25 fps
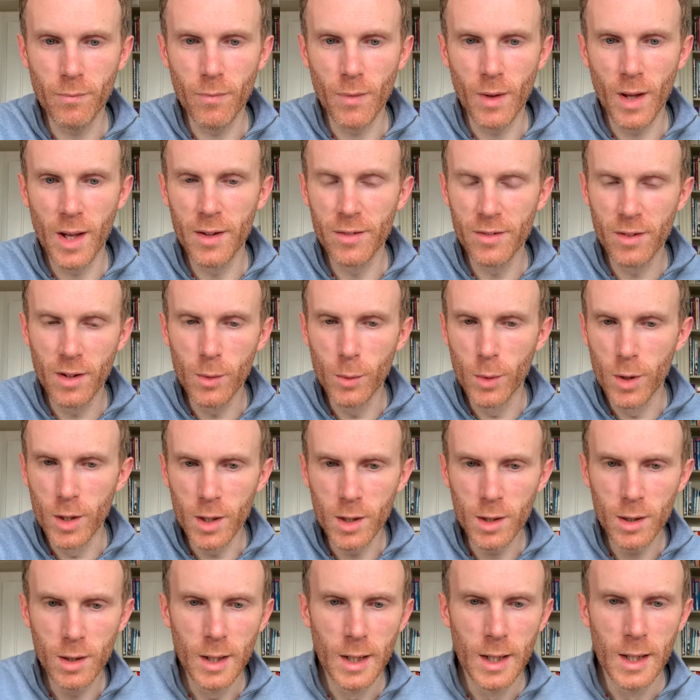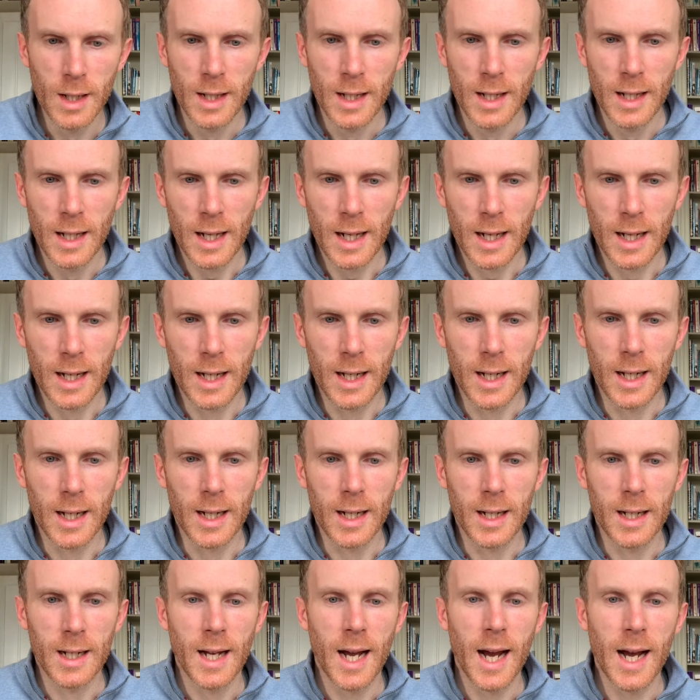as they were,
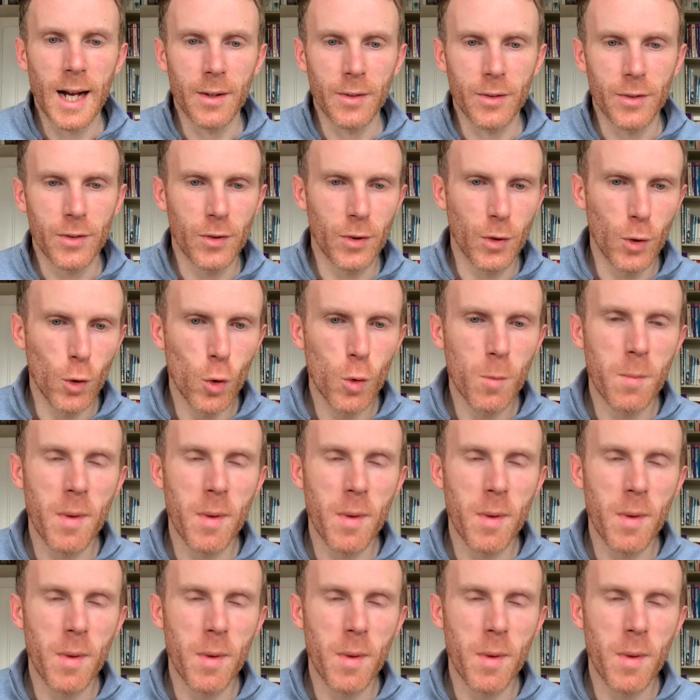and 2